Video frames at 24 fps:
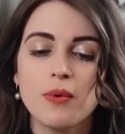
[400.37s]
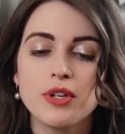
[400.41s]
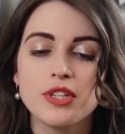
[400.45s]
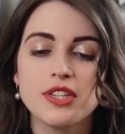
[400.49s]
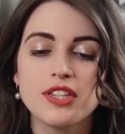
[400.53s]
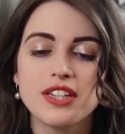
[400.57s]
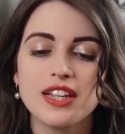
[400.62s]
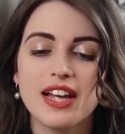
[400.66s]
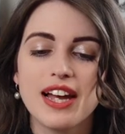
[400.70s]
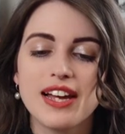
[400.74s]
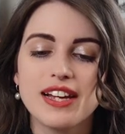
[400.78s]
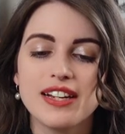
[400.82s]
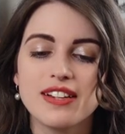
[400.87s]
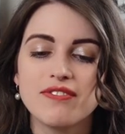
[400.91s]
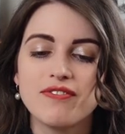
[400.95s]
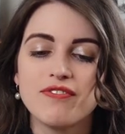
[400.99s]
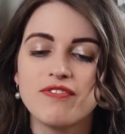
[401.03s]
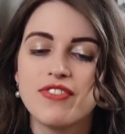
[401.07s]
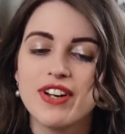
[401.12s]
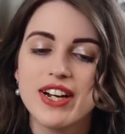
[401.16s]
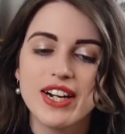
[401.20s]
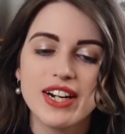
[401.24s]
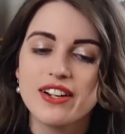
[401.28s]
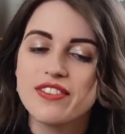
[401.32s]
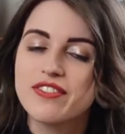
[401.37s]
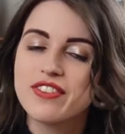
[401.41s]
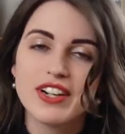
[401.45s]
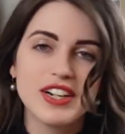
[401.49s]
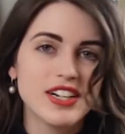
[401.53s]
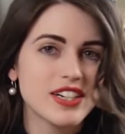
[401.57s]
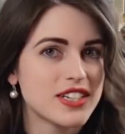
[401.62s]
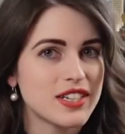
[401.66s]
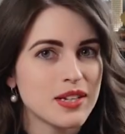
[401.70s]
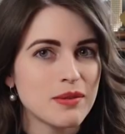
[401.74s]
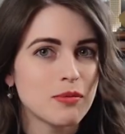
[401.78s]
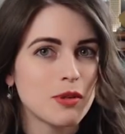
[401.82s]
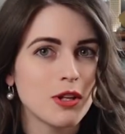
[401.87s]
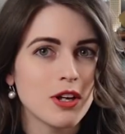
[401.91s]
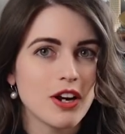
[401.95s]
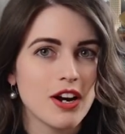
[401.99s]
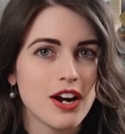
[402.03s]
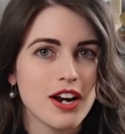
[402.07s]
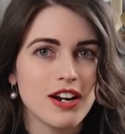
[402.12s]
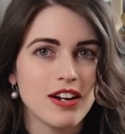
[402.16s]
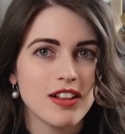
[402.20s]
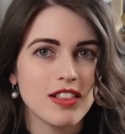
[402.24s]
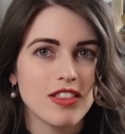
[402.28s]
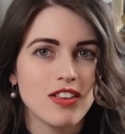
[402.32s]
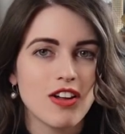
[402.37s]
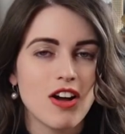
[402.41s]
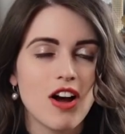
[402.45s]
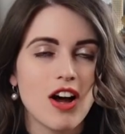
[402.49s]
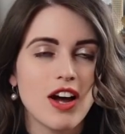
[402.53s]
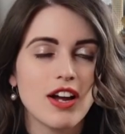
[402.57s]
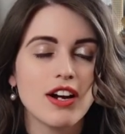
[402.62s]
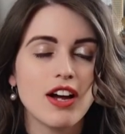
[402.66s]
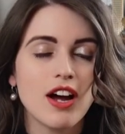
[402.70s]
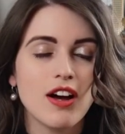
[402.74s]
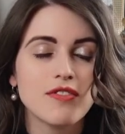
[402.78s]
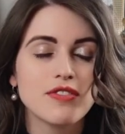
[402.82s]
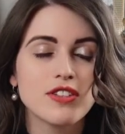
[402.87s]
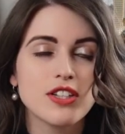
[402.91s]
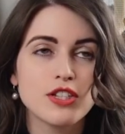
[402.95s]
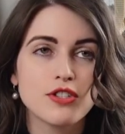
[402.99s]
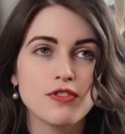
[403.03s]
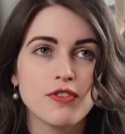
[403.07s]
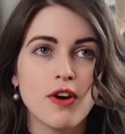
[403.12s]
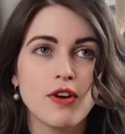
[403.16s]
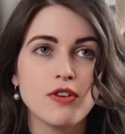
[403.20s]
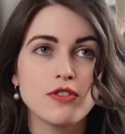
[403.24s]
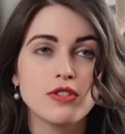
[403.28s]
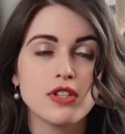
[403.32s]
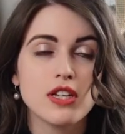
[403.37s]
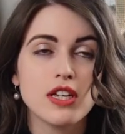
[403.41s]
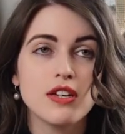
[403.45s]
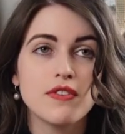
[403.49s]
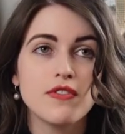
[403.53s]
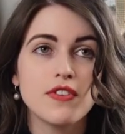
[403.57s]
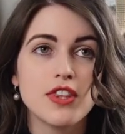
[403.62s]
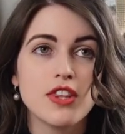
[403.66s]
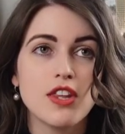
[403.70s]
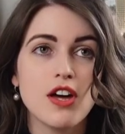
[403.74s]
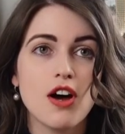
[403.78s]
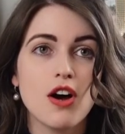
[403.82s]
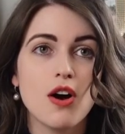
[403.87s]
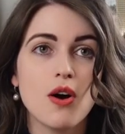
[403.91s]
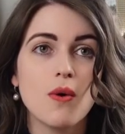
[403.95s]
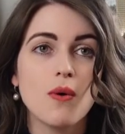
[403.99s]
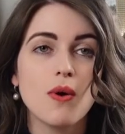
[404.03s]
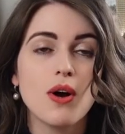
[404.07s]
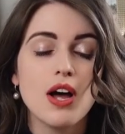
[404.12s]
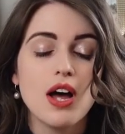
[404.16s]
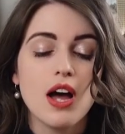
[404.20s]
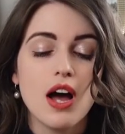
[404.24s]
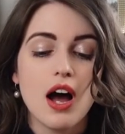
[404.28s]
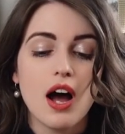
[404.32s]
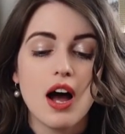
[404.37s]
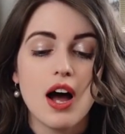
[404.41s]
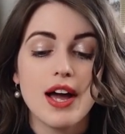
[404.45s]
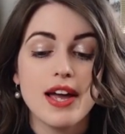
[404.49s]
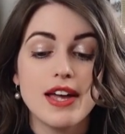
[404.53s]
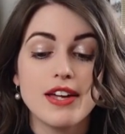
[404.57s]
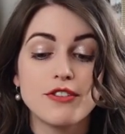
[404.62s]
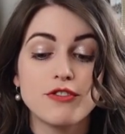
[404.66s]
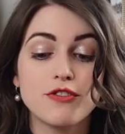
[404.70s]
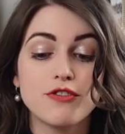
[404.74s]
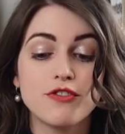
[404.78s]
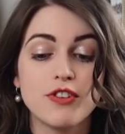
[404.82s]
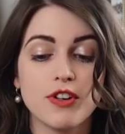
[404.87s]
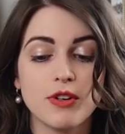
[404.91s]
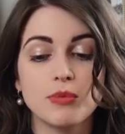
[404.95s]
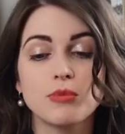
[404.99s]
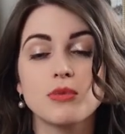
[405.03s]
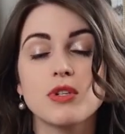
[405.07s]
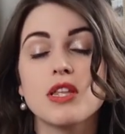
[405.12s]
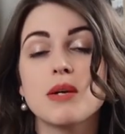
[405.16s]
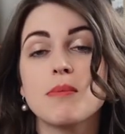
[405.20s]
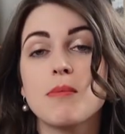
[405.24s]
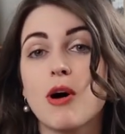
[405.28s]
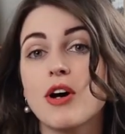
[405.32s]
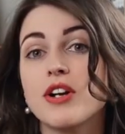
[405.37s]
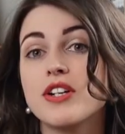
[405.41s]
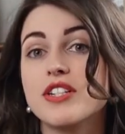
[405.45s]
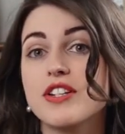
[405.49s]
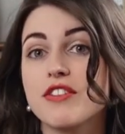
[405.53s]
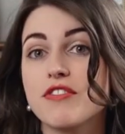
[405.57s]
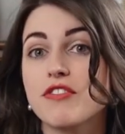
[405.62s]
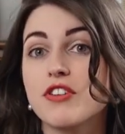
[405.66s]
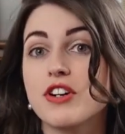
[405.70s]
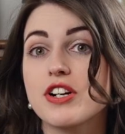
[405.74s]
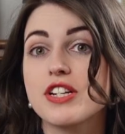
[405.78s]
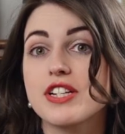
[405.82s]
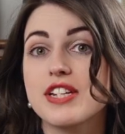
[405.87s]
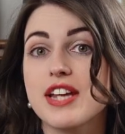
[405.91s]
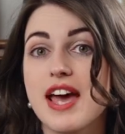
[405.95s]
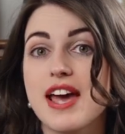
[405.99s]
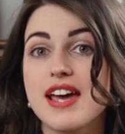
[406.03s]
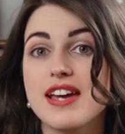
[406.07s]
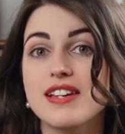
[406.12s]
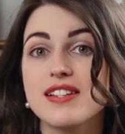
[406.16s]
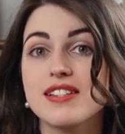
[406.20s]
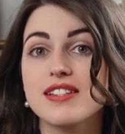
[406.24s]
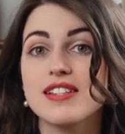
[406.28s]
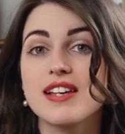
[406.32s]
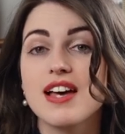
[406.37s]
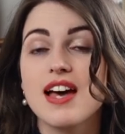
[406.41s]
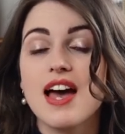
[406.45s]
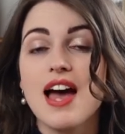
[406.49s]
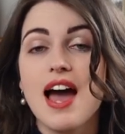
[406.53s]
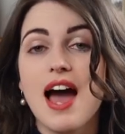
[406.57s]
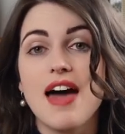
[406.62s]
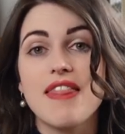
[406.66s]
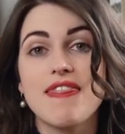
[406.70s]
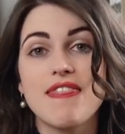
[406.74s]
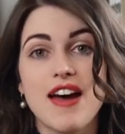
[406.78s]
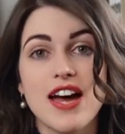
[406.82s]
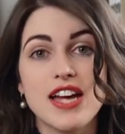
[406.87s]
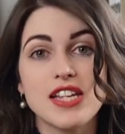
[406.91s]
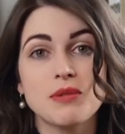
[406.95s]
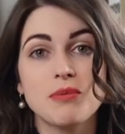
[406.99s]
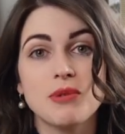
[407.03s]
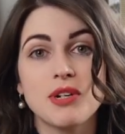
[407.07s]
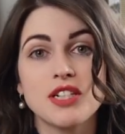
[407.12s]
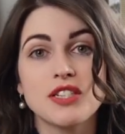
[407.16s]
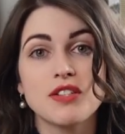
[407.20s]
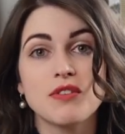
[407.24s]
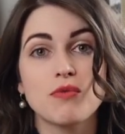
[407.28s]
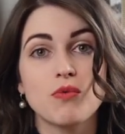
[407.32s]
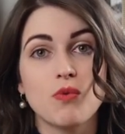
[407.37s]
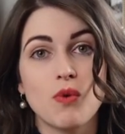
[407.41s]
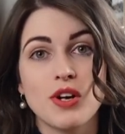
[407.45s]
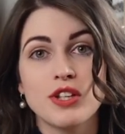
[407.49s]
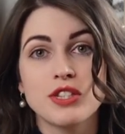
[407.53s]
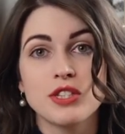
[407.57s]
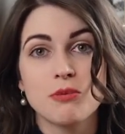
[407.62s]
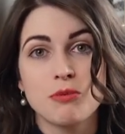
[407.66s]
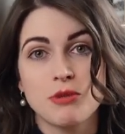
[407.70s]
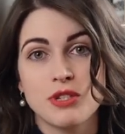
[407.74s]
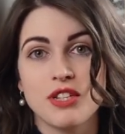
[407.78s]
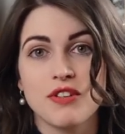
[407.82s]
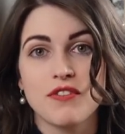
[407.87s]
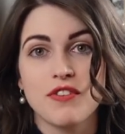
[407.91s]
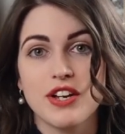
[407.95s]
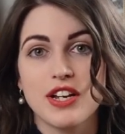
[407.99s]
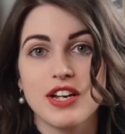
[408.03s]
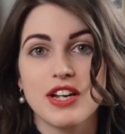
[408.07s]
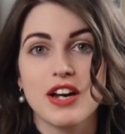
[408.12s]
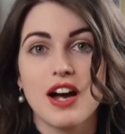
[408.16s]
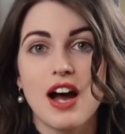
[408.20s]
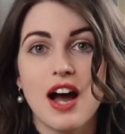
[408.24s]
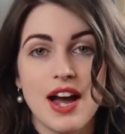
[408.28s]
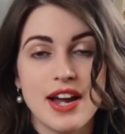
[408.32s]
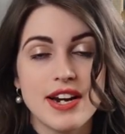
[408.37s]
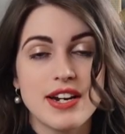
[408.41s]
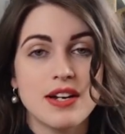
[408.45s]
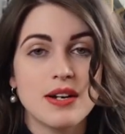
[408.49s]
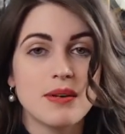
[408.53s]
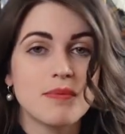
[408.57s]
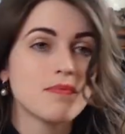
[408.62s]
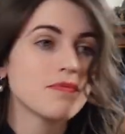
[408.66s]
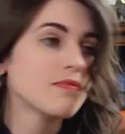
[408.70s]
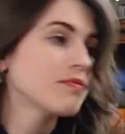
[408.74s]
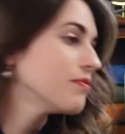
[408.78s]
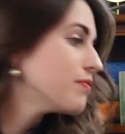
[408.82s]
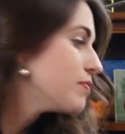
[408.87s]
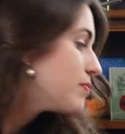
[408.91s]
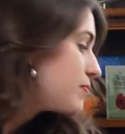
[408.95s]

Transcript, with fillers: was like very, very similar in a lot of these photos, even though I had filmed them on different days. And that is because of one specific item.